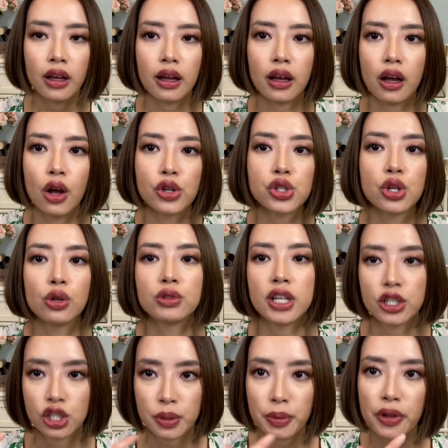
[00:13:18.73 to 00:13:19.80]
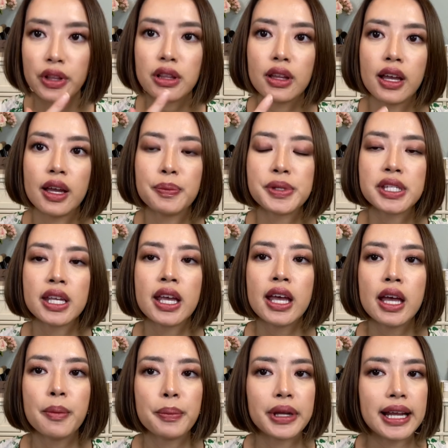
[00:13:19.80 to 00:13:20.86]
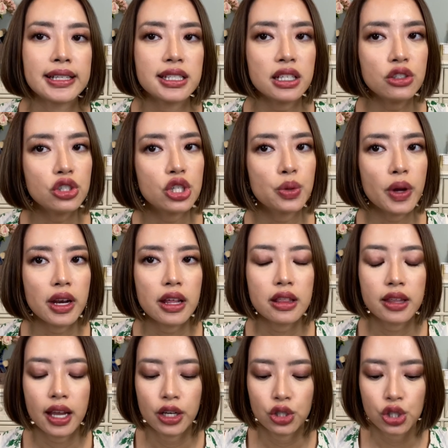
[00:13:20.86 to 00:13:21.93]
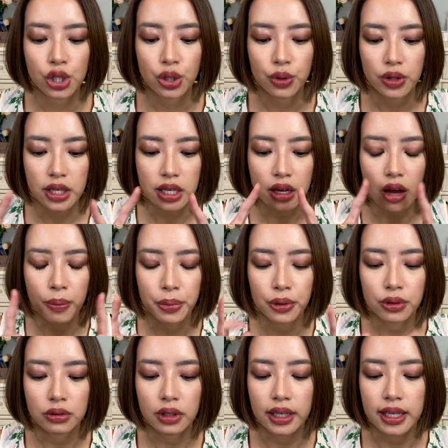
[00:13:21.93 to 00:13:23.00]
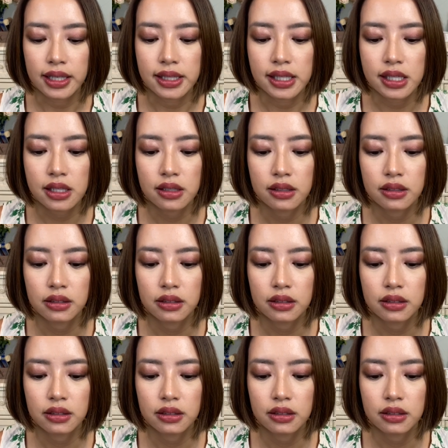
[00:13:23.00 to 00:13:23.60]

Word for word: Uh, also touched up on the lips, but I didn't do anything to the upper lids.